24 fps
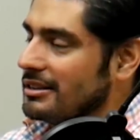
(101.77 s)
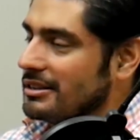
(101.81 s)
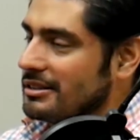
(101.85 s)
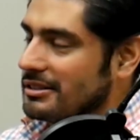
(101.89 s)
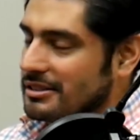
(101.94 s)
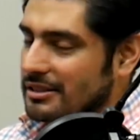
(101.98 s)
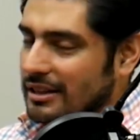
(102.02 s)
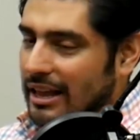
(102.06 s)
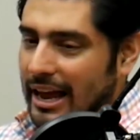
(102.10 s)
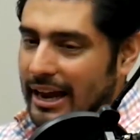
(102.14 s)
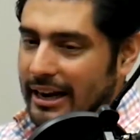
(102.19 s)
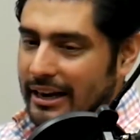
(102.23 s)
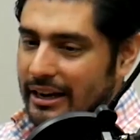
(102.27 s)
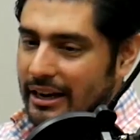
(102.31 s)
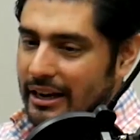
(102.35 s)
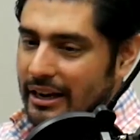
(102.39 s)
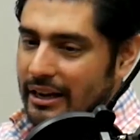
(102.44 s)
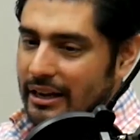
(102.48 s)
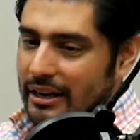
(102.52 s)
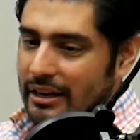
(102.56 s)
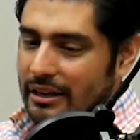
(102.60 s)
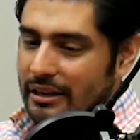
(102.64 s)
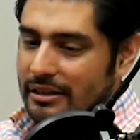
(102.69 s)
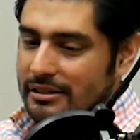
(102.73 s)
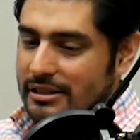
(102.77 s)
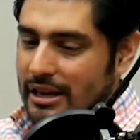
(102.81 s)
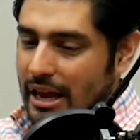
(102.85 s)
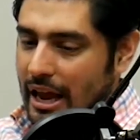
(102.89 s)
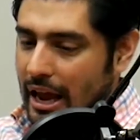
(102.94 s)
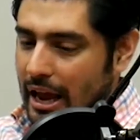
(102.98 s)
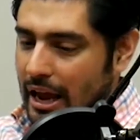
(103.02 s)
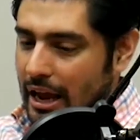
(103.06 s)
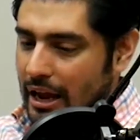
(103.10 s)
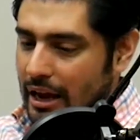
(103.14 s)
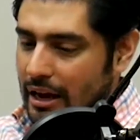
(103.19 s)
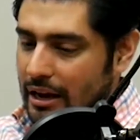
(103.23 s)
Slack is
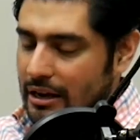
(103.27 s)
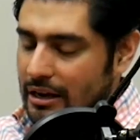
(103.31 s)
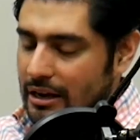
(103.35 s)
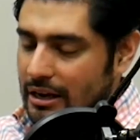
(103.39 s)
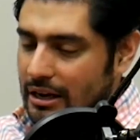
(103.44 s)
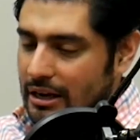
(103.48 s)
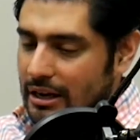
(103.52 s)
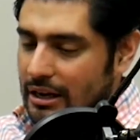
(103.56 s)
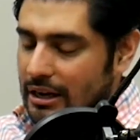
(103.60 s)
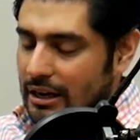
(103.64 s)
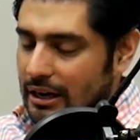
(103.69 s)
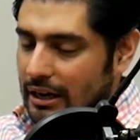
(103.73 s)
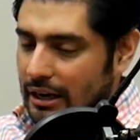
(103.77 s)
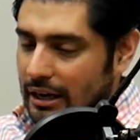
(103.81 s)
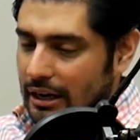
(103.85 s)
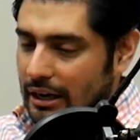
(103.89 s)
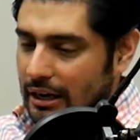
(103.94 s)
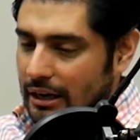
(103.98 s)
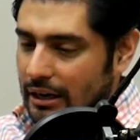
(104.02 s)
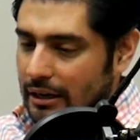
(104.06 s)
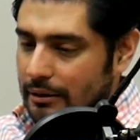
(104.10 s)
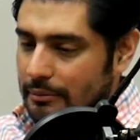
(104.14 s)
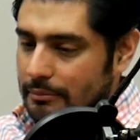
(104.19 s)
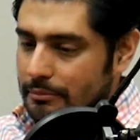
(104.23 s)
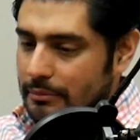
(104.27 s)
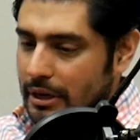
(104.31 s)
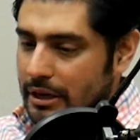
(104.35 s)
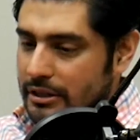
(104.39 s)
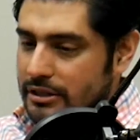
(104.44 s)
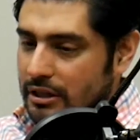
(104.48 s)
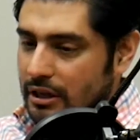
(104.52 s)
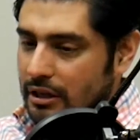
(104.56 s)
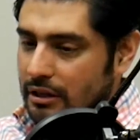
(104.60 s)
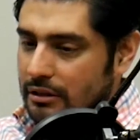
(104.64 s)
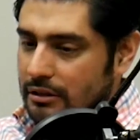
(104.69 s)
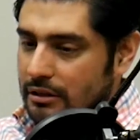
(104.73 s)

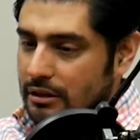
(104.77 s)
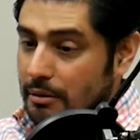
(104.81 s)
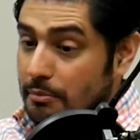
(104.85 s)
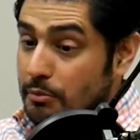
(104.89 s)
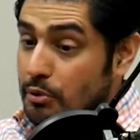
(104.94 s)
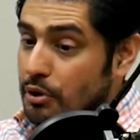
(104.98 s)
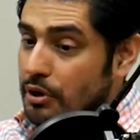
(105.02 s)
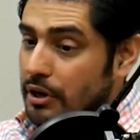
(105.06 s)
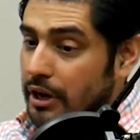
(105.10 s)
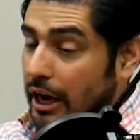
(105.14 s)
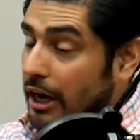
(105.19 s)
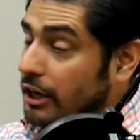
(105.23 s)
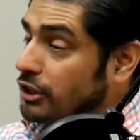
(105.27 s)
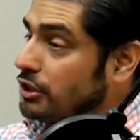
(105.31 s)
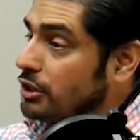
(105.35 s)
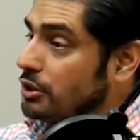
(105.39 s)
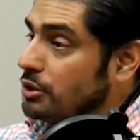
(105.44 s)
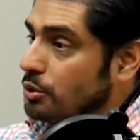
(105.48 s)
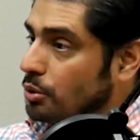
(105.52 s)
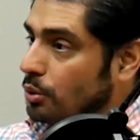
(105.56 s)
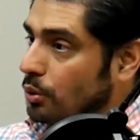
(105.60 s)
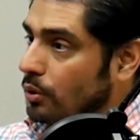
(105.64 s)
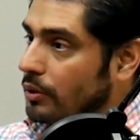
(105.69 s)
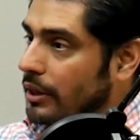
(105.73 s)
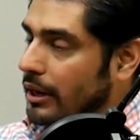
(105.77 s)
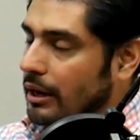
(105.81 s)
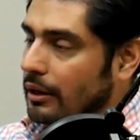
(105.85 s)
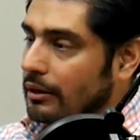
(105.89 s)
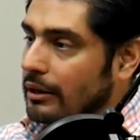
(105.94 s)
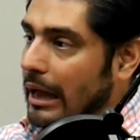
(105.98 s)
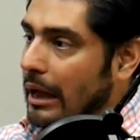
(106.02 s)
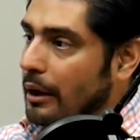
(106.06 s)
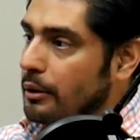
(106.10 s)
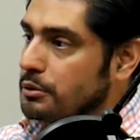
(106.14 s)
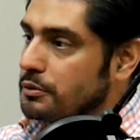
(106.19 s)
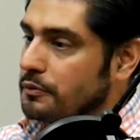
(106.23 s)
it's a communication tool that
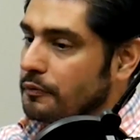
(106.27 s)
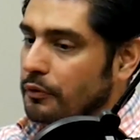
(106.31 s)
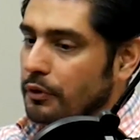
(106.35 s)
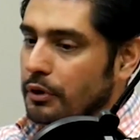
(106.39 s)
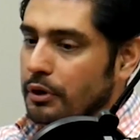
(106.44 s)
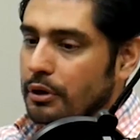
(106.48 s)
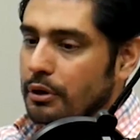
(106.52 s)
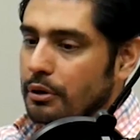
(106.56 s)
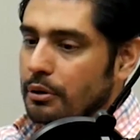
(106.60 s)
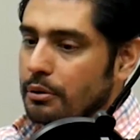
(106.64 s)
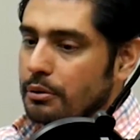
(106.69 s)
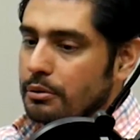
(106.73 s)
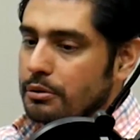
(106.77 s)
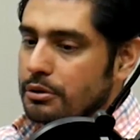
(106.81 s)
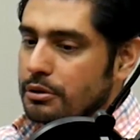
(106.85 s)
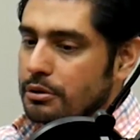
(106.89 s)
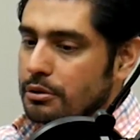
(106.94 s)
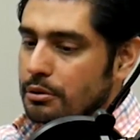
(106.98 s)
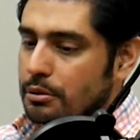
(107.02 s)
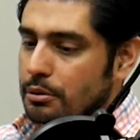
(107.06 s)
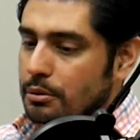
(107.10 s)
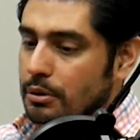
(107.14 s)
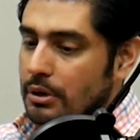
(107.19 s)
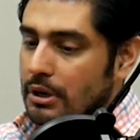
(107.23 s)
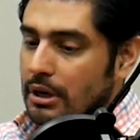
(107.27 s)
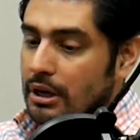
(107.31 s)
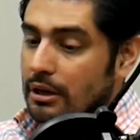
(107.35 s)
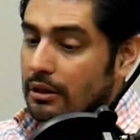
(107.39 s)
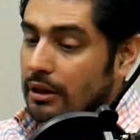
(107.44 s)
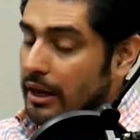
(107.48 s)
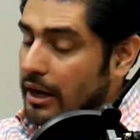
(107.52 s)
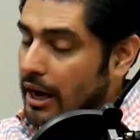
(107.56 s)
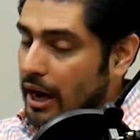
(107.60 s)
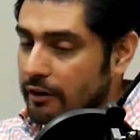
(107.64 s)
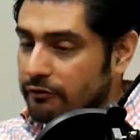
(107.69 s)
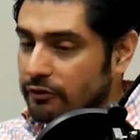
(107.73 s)
allows for you to
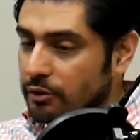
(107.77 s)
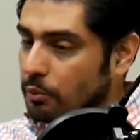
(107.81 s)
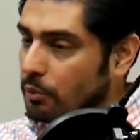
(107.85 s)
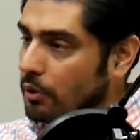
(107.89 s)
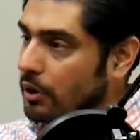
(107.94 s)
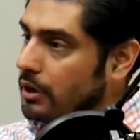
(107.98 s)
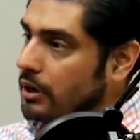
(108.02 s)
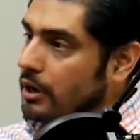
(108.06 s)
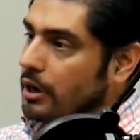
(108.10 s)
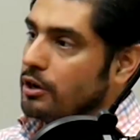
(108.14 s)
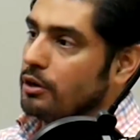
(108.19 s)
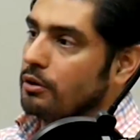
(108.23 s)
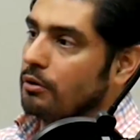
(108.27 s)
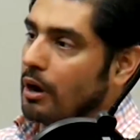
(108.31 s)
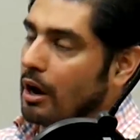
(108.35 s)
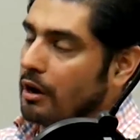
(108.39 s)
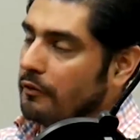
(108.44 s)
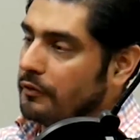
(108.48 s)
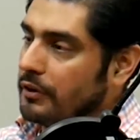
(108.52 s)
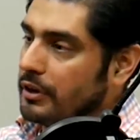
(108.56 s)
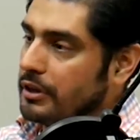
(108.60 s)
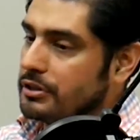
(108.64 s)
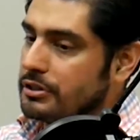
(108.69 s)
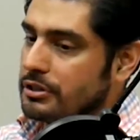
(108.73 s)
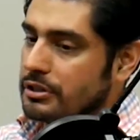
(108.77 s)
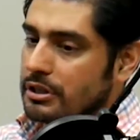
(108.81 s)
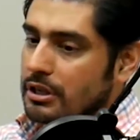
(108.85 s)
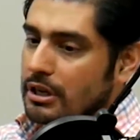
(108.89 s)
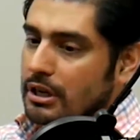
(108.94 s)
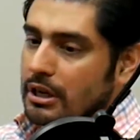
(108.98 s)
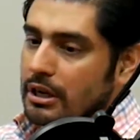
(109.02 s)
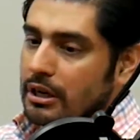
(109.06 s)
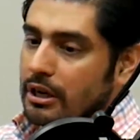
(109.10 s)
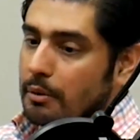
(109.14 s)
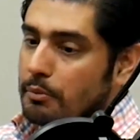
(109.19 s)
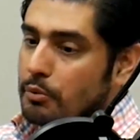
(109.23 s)
let everyone in your office
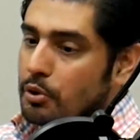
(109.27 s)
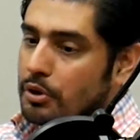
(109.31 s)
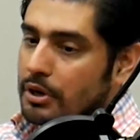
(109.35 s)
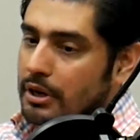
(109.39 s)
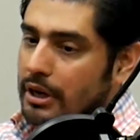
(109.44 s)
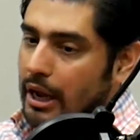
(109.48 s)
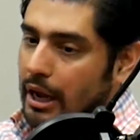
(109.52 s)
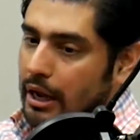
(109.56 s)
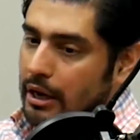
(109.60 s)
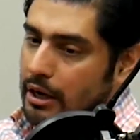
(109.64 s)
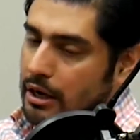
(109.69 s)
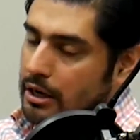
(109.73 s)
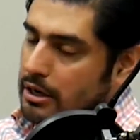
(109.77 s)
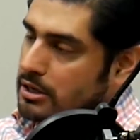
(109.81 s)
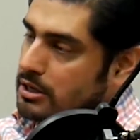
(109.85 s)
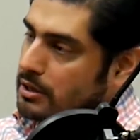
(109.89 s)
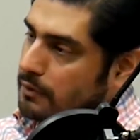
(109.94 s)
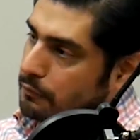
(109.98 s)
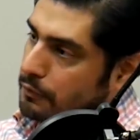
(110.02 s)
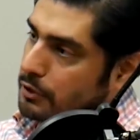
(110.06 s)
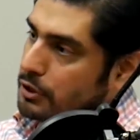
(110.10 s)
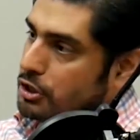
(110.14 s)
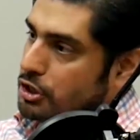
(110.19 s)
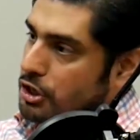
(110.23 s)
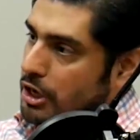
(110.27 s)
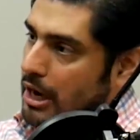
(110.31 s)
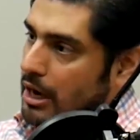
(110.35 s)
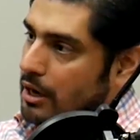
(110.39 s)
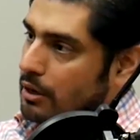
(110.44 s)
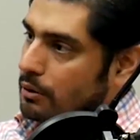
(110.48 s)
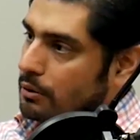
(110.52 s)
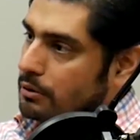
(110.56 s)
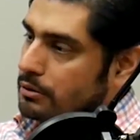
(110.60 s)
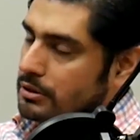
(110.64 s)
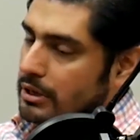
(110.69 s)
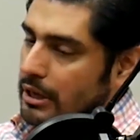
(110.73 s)
communicate in different
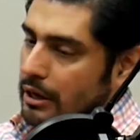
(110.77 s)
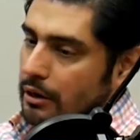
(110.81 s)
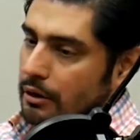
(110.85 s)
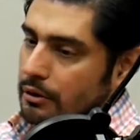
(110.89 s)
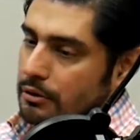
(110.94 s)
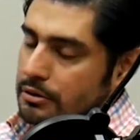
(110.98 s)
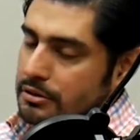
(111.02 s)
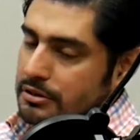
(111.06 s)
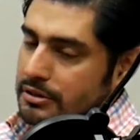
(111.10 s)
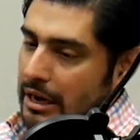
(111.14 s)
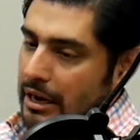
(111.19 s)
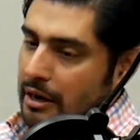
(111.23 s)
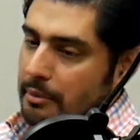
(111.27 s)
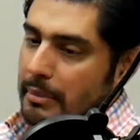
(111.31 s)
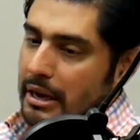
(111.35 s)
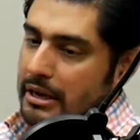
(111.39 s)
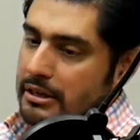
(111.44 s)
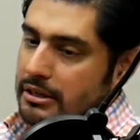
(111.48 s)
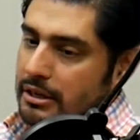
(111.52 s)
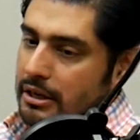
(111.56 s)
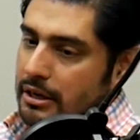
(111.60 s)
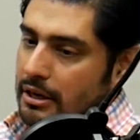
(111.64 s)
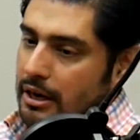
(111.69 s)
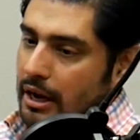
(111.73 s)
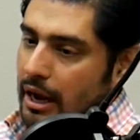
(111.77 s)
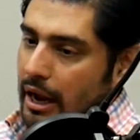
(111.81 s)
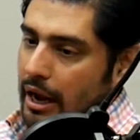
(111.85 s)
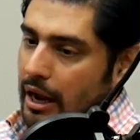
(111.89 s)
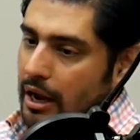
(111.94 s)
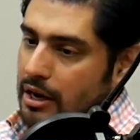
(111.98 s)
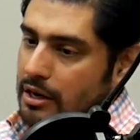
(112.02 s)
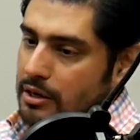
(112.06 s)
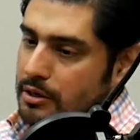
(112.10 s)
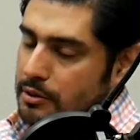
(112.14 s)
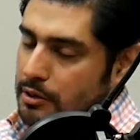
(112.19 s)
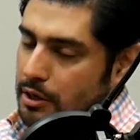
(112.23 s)
channels that are segmented
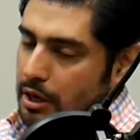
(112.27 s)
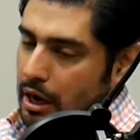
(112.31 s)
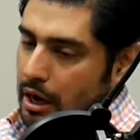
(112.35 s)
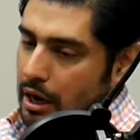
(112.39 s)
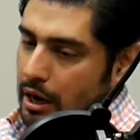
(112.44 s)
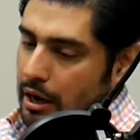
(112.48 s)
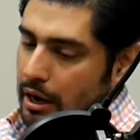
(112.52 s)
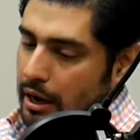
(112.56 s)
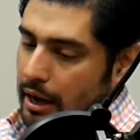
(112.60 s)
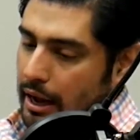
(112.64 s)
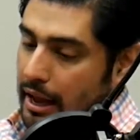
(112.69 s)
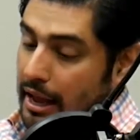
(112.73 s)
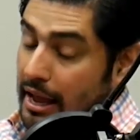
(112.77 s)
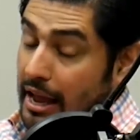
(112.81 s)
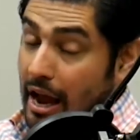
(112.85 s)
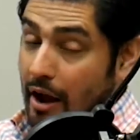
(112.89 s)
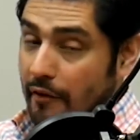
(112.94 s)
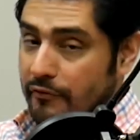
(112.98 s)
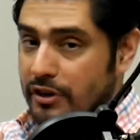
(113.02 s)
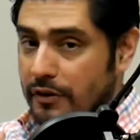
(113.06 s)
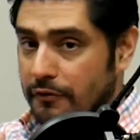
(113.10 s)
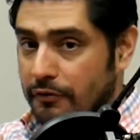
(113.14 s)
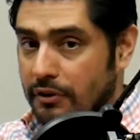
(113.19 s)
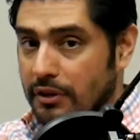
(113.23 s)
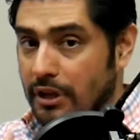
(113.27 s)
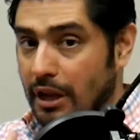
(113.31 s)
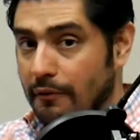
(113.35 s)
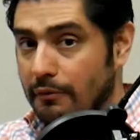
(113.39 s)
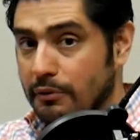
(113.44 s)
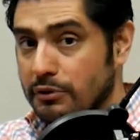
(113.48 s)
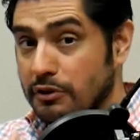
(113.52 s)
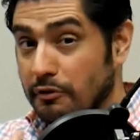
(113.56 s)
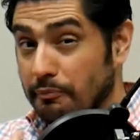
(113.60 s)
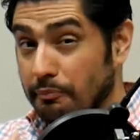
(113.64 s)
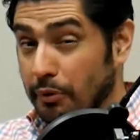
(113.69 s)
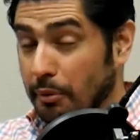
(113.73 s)
and have different
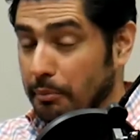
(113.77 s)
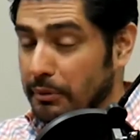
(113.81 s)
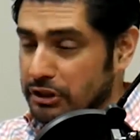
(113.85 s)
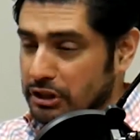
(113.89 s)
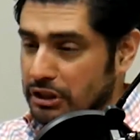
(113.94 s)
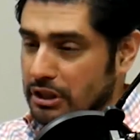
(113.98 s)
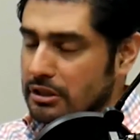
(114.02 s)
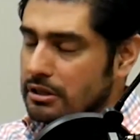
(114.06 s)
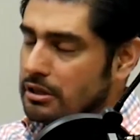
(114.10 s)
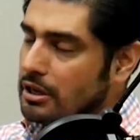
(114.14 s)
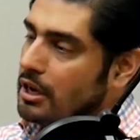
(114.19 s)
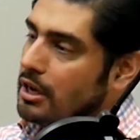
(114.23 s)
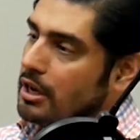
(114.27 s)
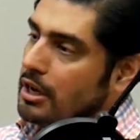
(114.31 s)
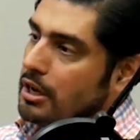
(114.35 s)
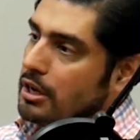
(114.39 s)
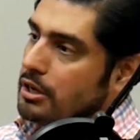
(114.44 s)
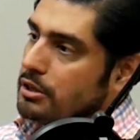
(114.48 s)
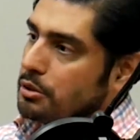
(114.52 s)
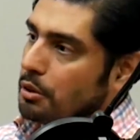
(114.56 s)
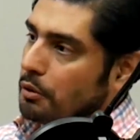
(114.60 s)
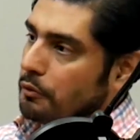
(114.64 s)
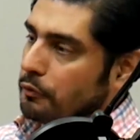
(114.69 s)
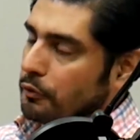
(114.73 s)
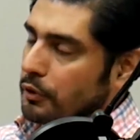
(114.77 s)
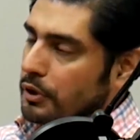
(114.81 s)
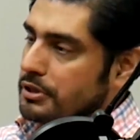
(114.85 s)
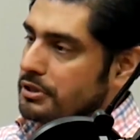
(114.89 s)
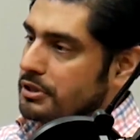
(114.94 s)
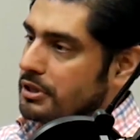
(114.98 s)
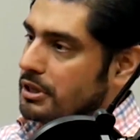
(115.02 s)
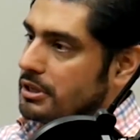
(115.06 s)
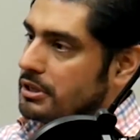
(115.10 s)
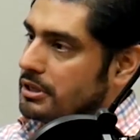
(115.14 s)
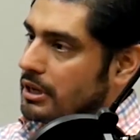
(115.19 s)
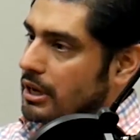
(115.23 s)
levels of permission. So for
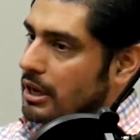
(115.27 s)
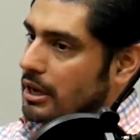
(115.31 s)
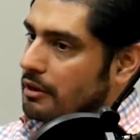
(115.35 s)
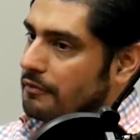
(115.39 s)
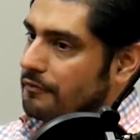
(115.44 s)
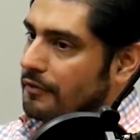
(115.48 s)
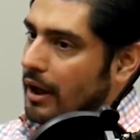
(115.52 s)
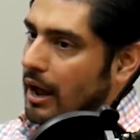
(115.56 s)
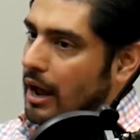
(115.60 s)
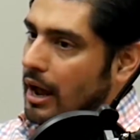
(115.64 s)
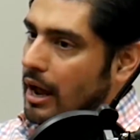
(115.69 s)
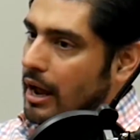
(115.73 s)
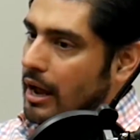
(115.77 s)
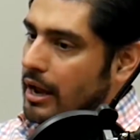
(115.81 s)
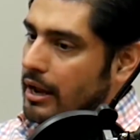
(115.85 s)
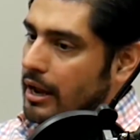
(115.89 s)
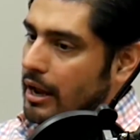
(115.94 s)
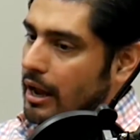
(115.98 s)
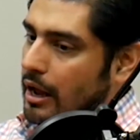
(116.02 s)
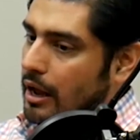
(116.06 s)
instance, if I